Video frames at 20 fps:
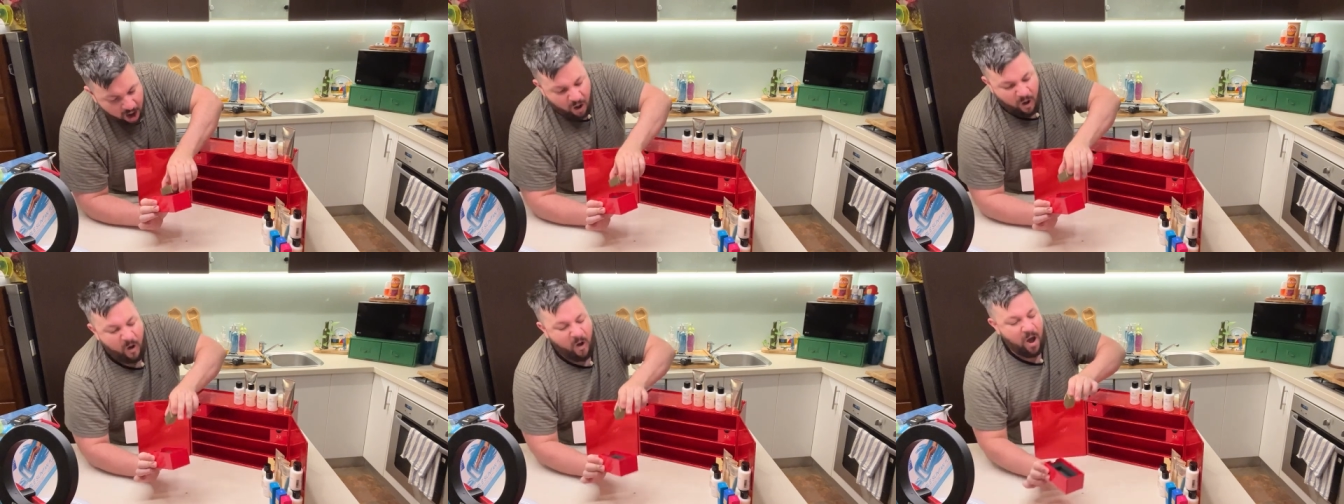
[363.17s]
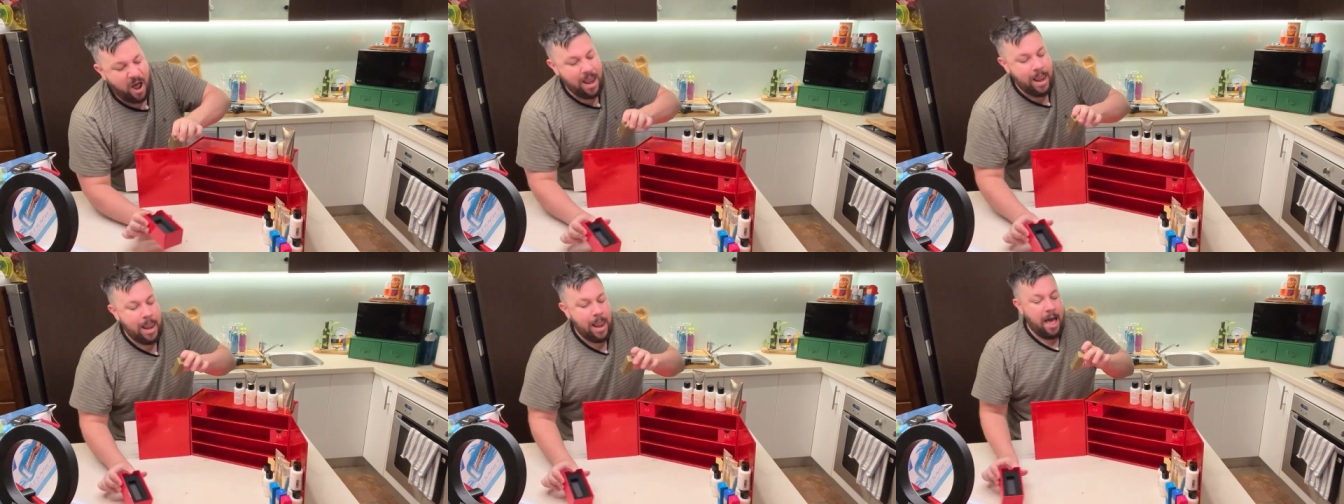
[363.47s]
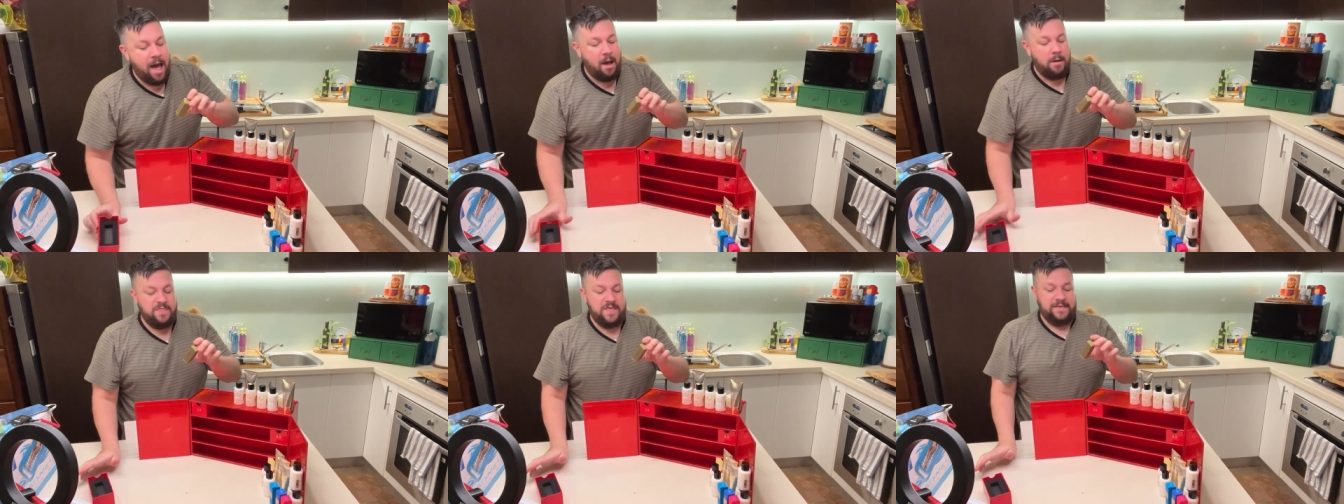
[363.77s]
Oh, I
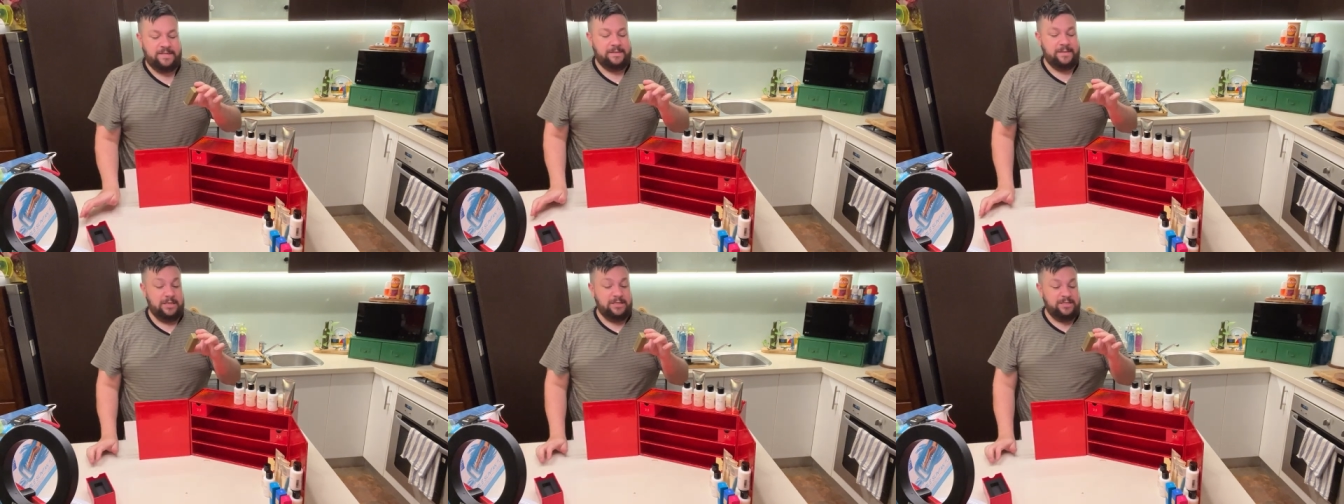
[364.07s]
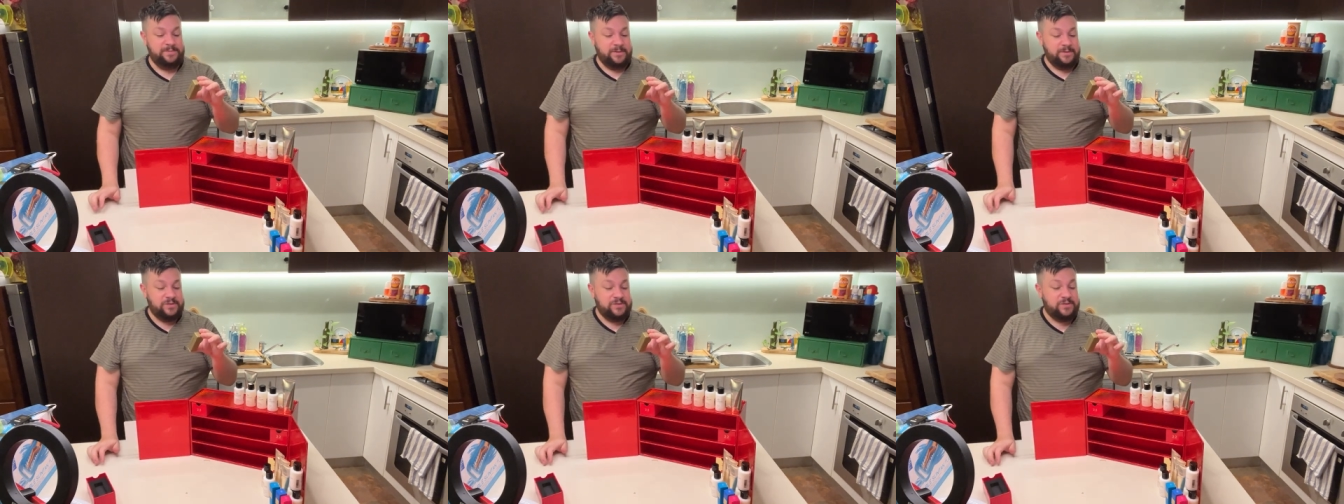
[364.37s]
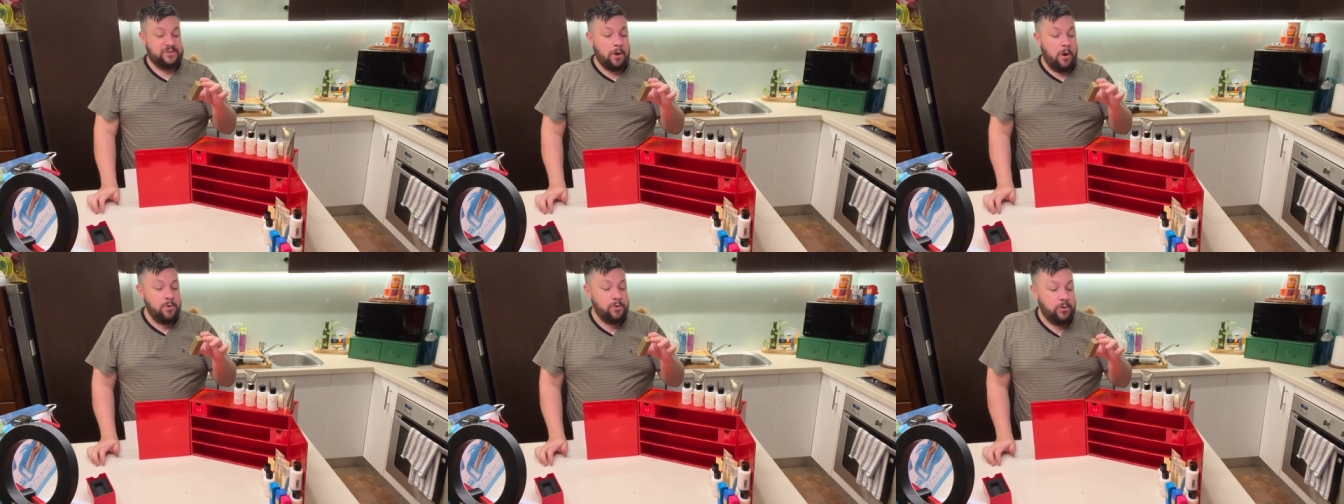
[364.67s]
love this. It's going to smell
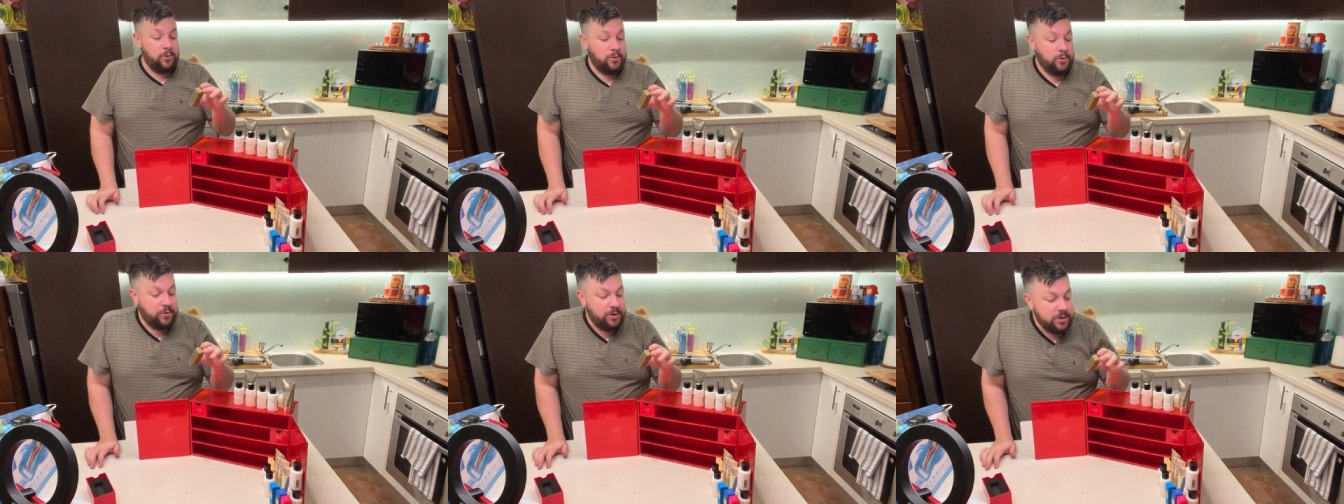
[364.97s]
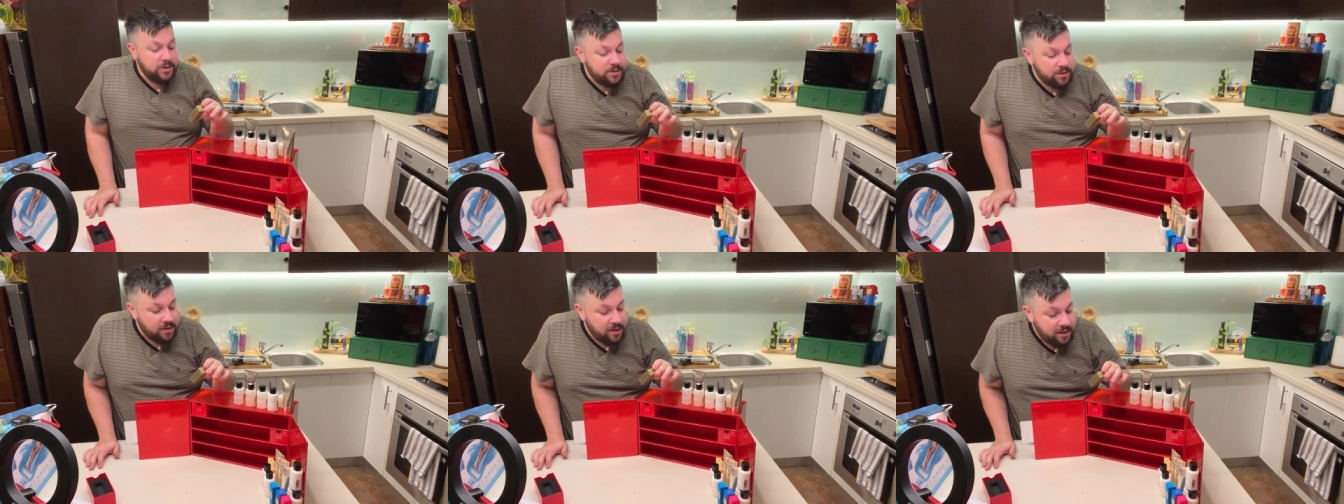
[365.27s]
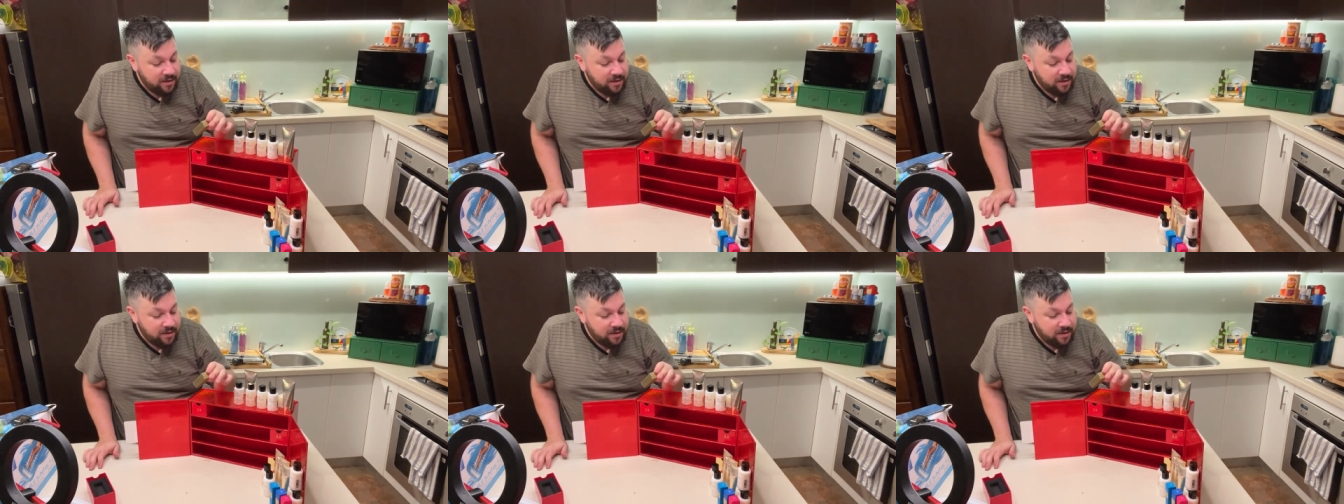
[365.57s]
so good.